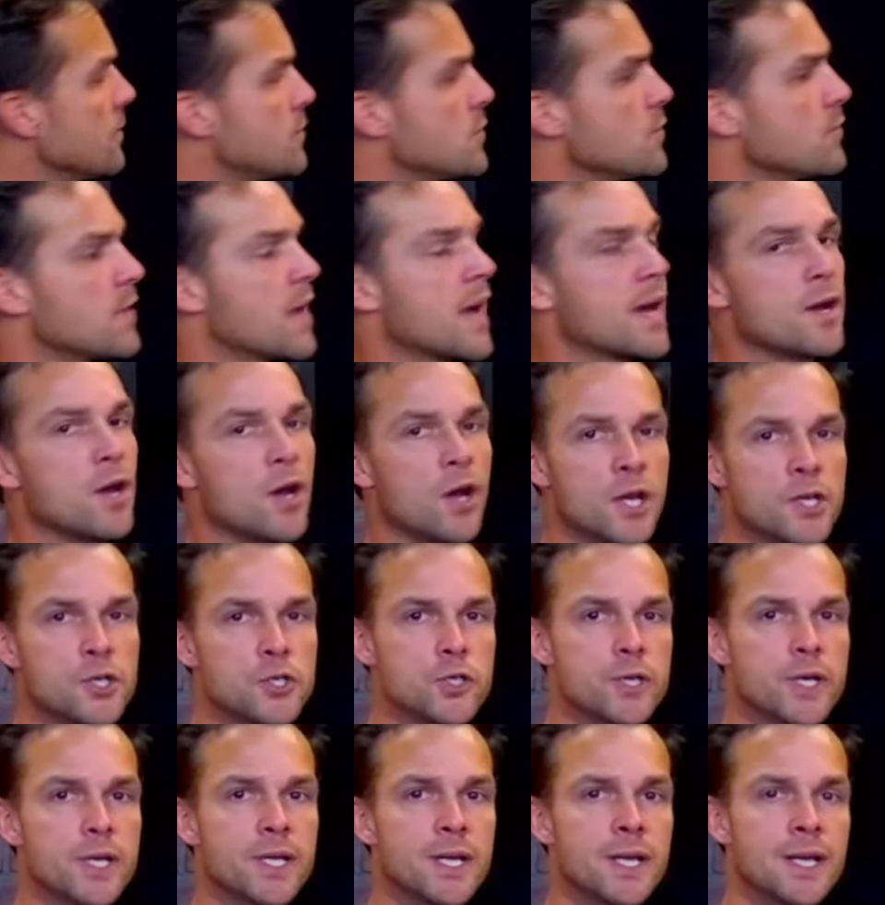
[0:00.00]
If you've got
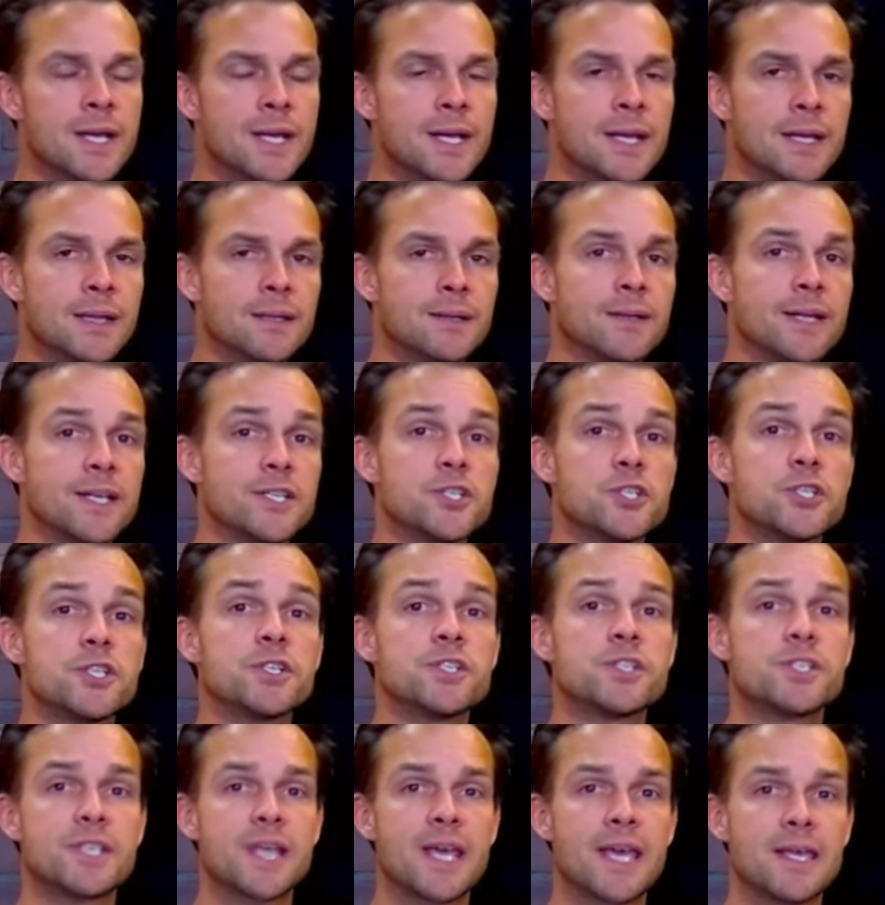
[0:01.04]
100, let's
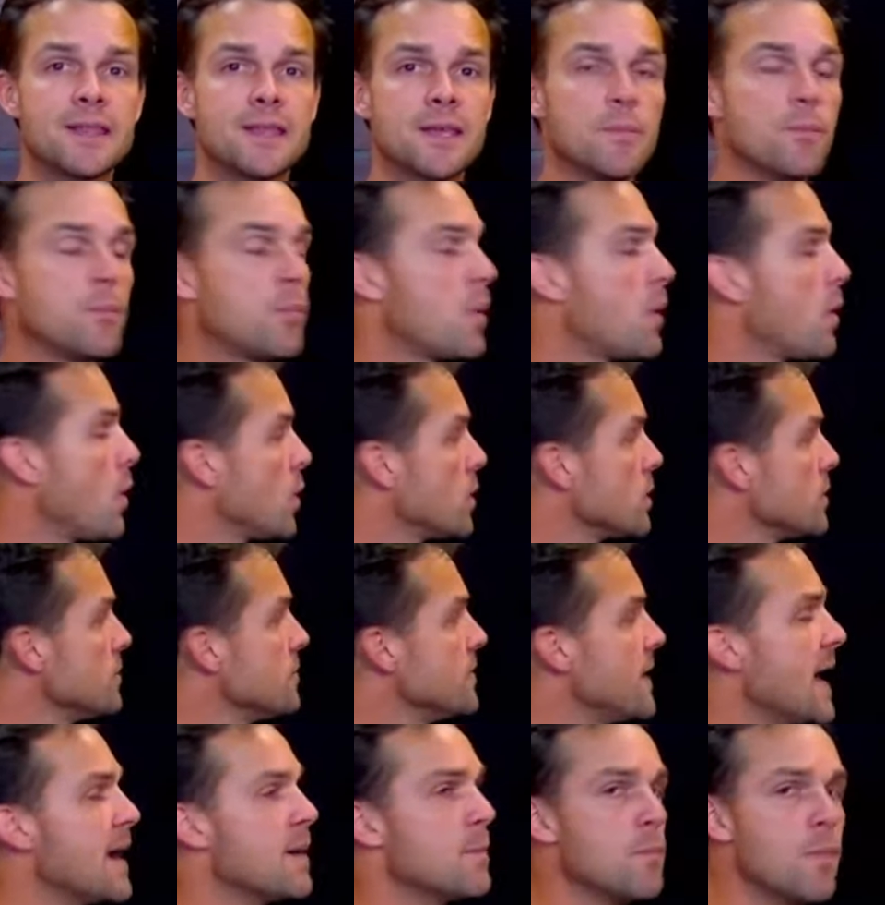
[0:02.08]
just say that part
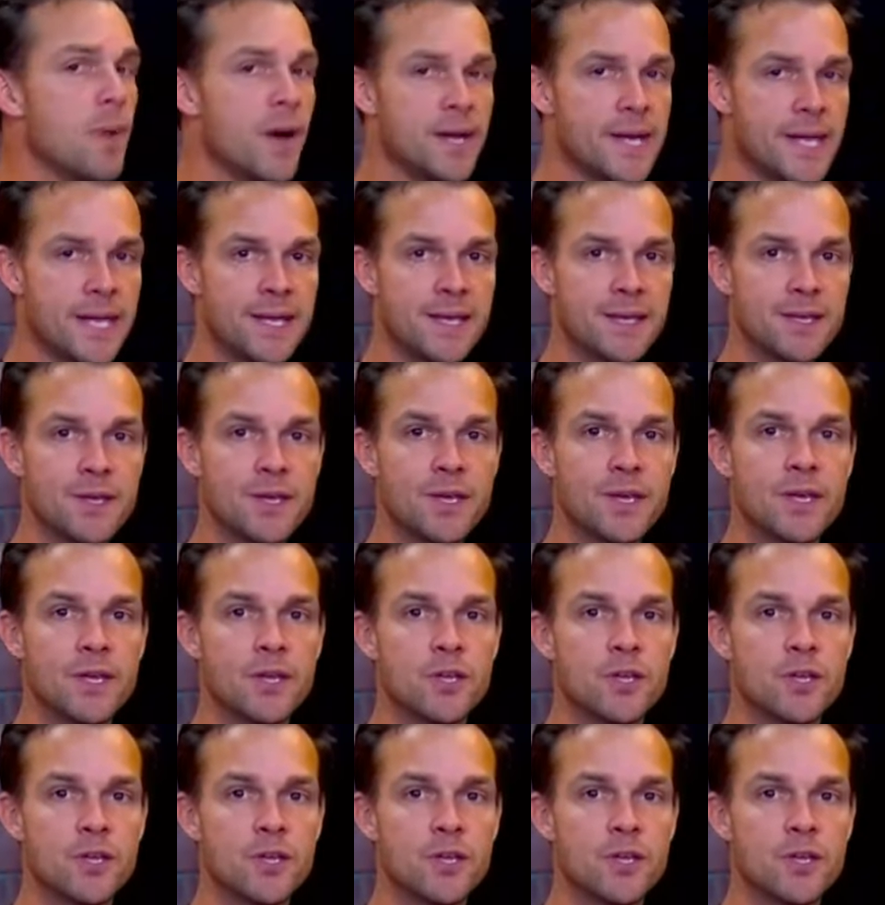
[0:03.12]
of that money